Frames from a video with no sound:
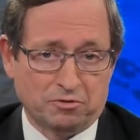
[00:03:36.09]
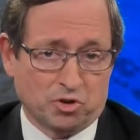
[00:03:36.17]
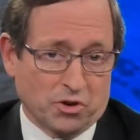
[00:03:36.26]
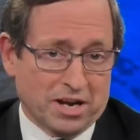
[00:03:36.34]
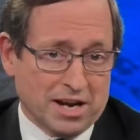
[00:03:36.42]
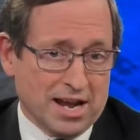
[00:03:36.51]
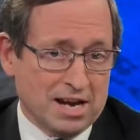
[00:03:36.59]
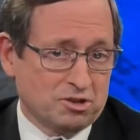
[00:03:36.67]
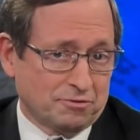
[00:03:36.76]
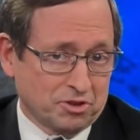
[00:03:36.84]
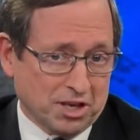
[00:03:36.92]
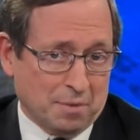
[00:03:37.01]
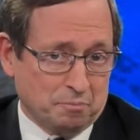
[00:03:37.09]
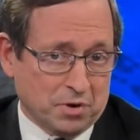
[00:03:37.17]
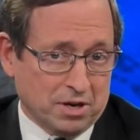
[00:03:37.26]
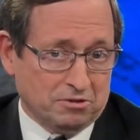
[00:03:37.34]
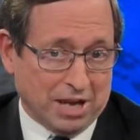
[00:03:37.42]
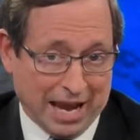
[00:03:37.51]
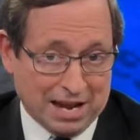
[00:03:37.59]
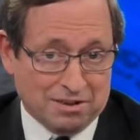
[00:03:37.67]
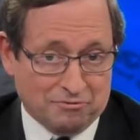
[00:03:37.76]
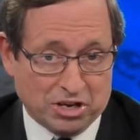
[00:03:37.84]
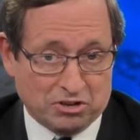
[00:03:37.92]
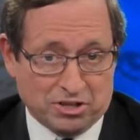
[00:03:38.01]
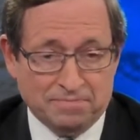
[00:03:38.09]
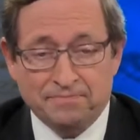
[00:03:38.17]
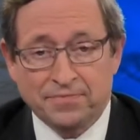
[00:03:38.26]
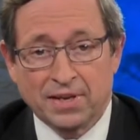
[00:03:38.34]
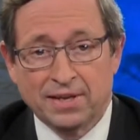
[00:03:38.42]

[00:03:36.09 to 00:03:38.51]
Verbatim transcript: So, in an age of skeptics and division,